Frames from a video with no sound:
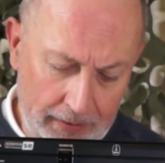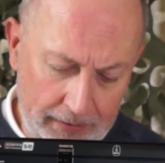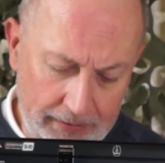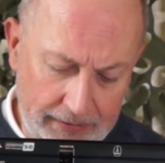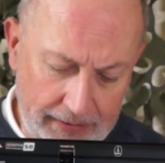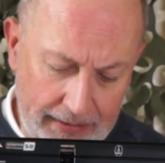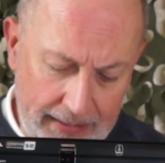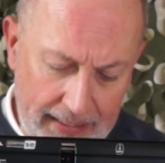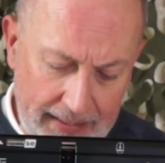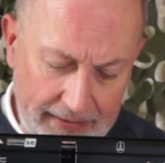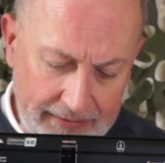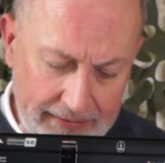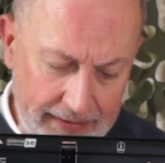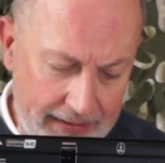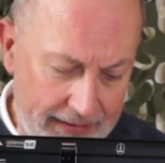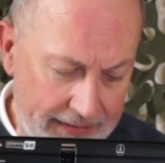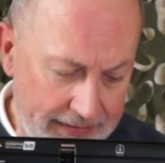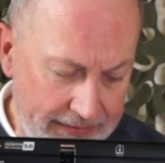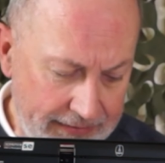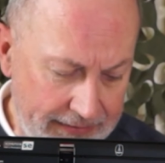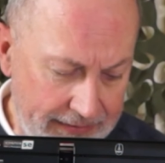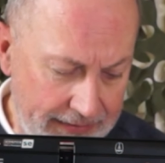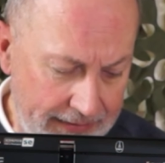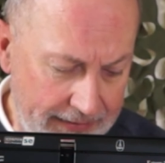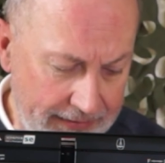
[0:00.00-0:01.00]
So that
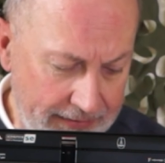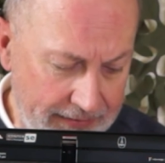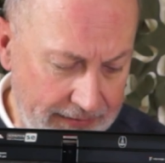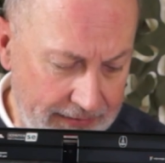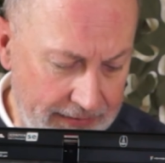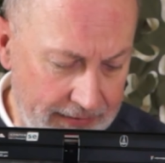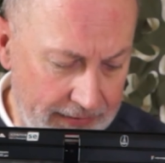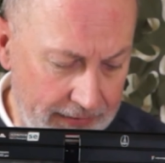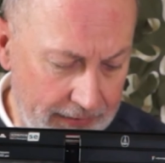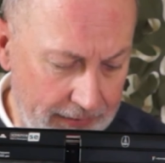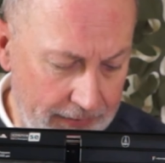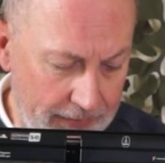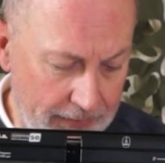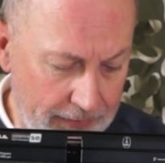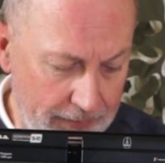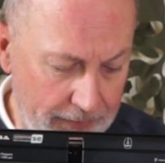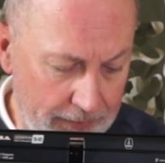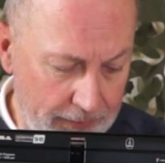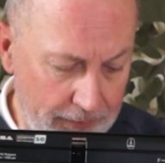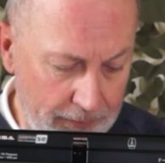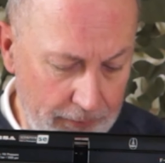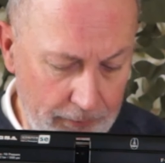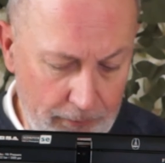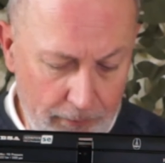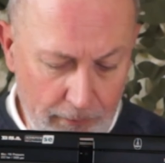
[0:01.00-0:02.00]
takes it
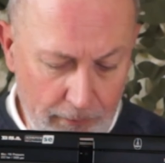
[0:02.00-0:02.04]
to